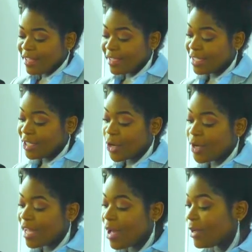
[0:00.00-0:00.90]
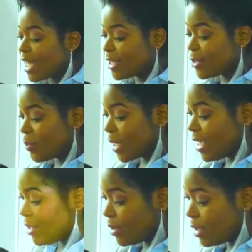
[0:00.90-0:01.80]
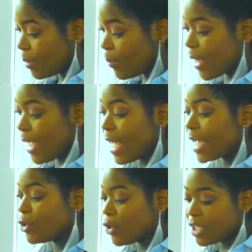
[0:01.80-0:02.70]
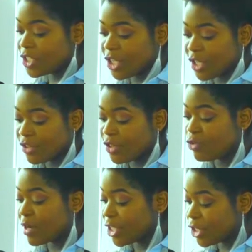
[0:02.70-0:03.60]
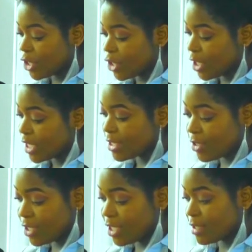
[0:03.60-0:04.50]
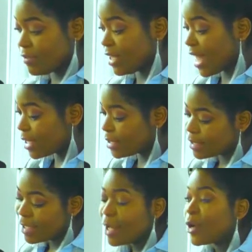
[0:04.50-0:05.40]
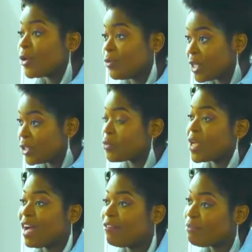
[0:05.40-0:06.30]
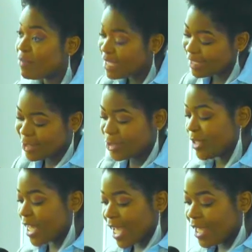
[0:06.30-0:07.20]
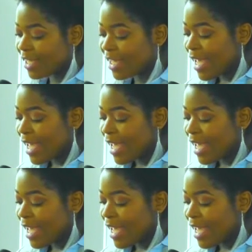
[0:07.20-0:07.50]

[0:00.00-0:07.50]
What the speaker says: Leading on, I would like to begin by acknowledging the traditional custodians of the land on which we have met today